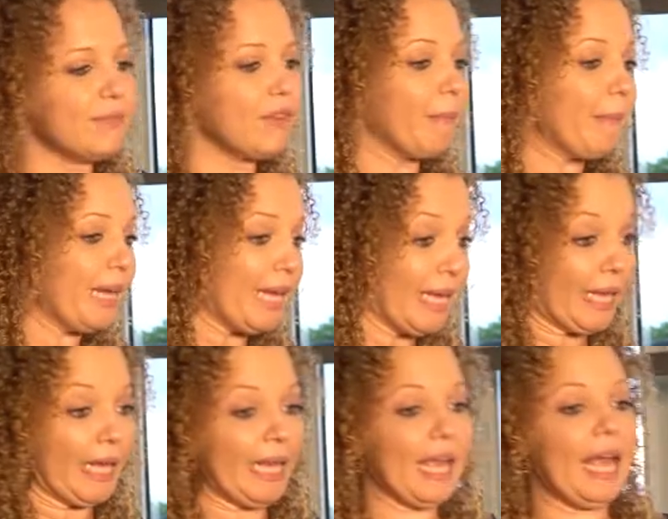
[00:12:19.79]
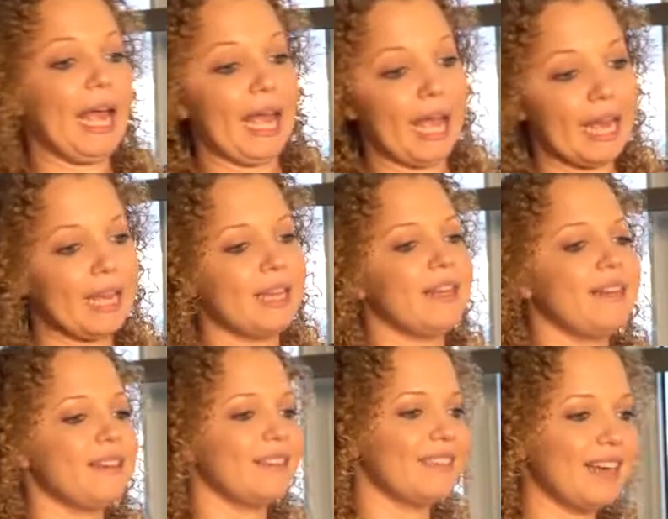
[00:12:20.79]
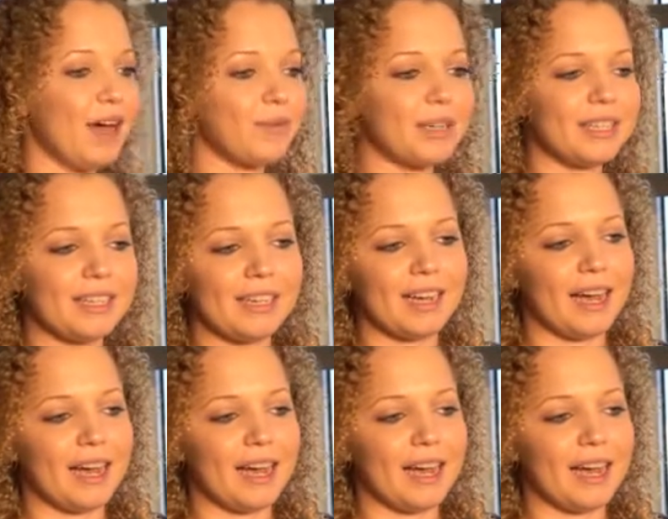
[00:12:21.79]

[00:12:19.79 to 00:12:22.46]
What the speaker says: For me, not really.